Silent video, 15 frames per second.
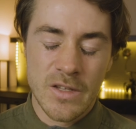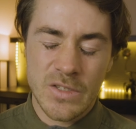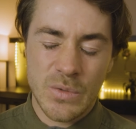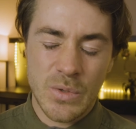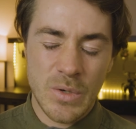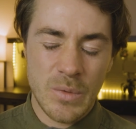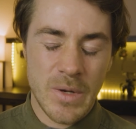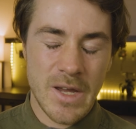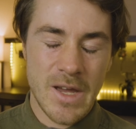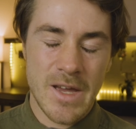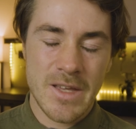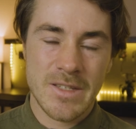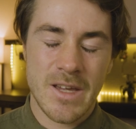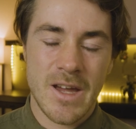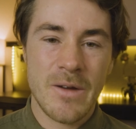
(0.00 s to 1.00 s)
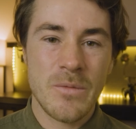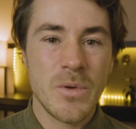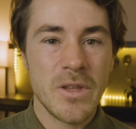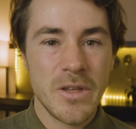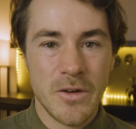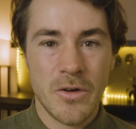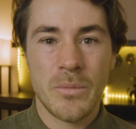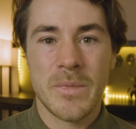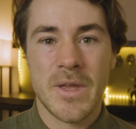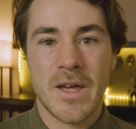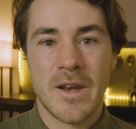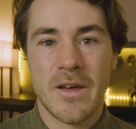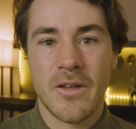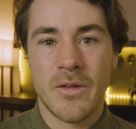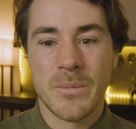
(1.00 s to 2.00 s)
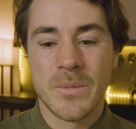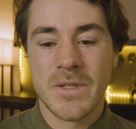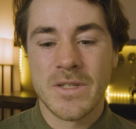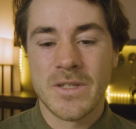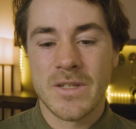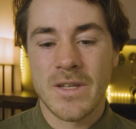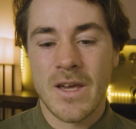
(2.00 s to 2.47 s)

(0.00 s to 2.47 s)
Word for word: So, anyway, guys, I really hope that helps.